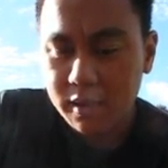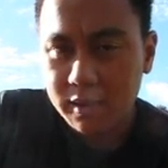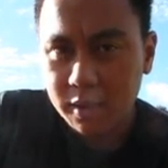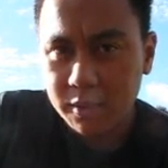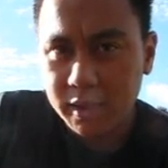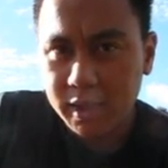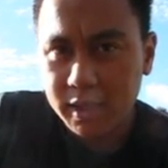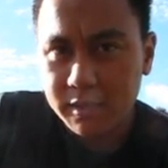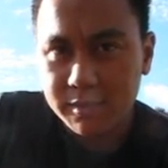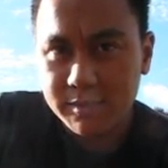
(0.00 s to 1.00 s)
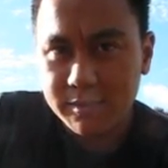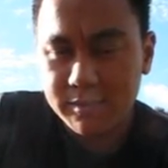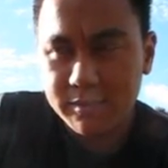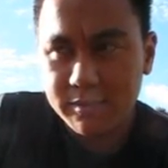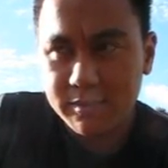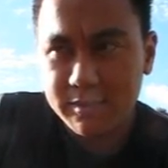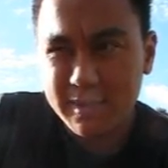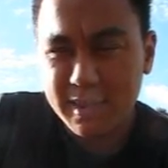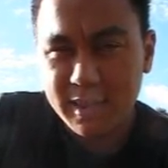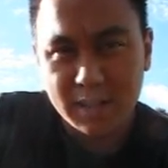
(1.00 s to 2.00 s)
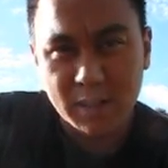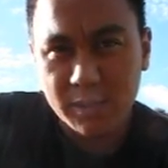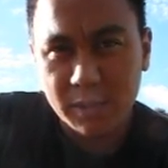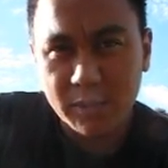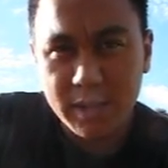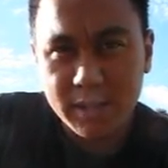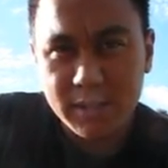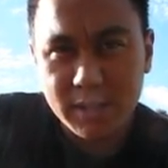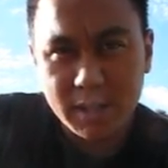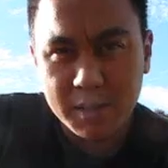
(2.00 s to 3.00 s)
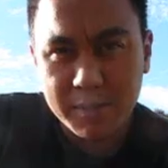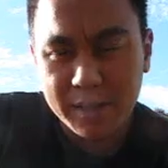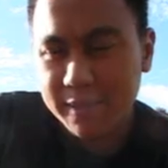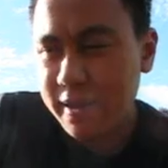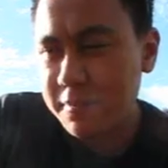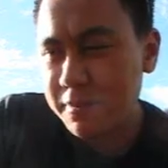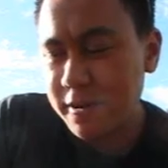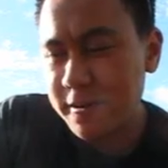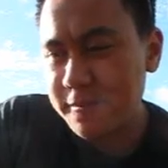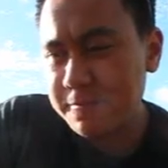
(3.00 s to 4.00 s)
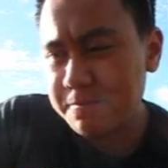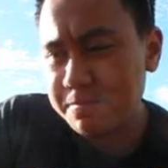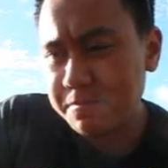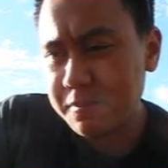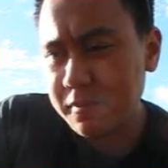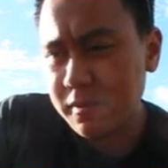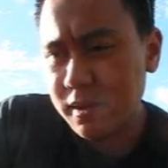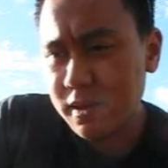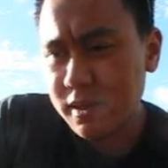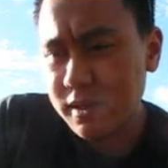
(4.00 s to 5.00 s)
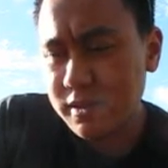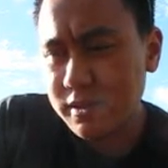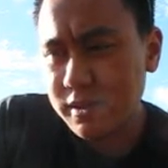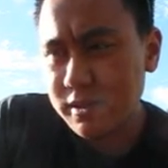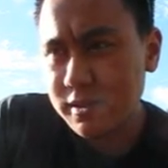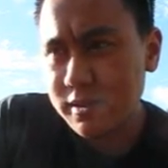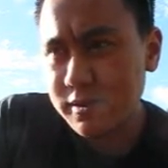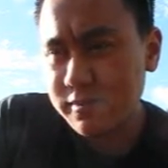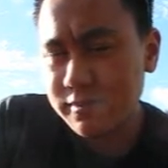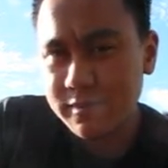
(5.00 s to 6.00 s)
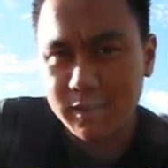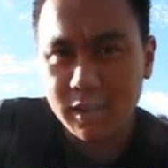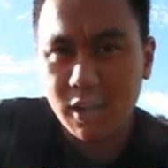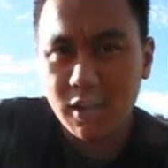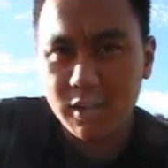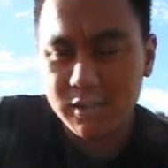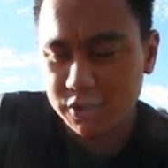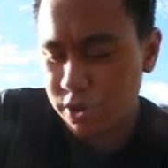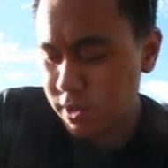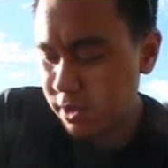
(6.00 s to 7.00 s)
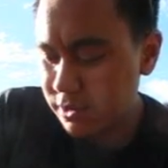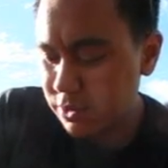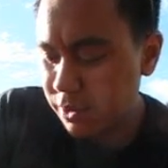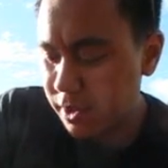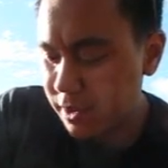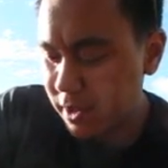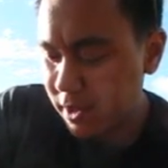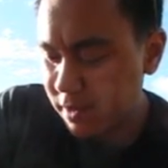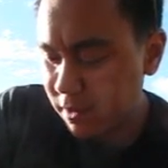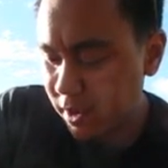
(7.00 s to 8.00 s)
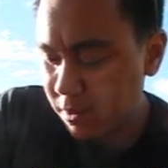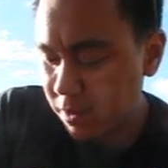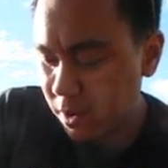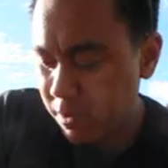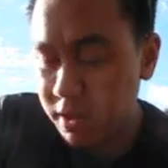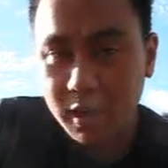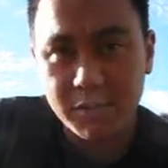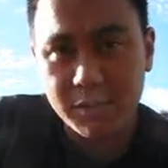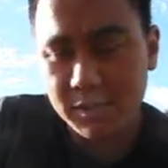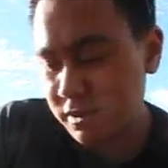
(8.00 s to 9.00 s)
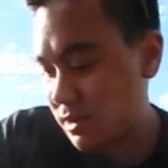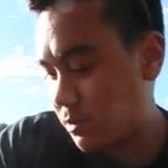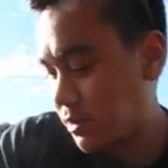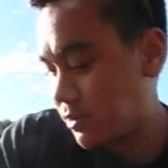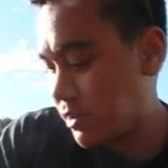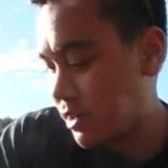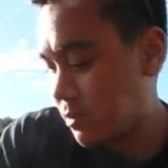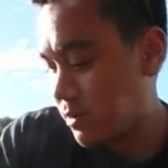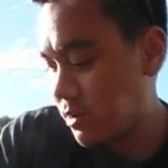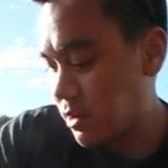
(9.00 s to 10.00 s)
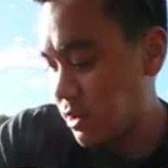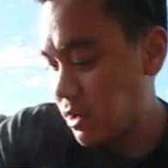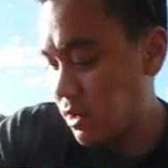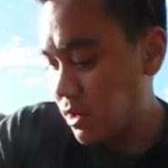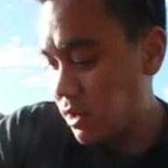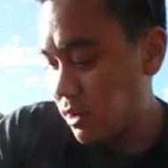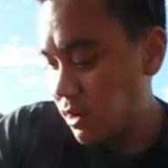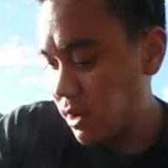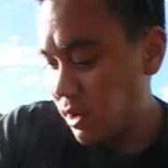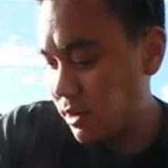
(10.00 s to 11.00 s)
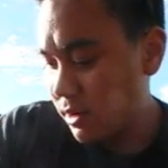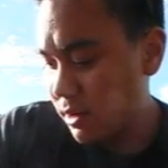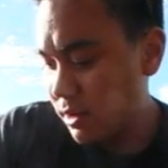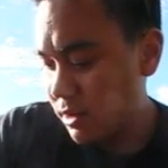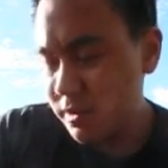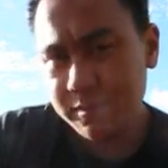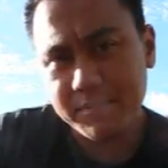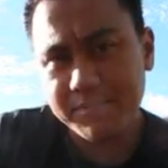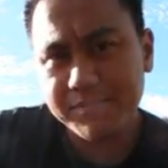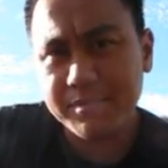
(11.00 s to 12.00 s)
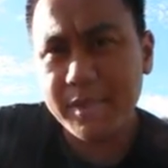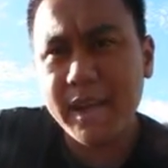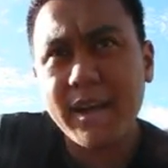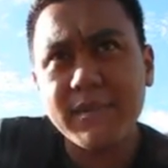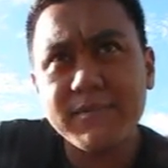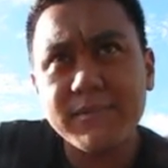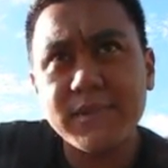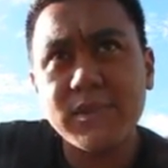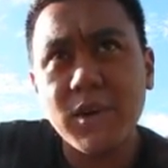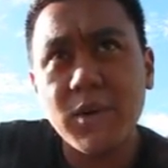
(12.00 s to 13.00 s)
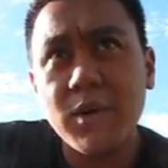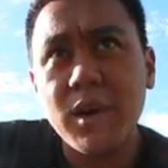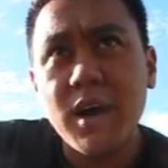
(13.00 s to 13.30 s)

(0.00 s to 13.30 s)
not really, not really wanting to talk about that part, as it's long, drawn-out story that I could probably cover at some other time. And, uh, but yeah, so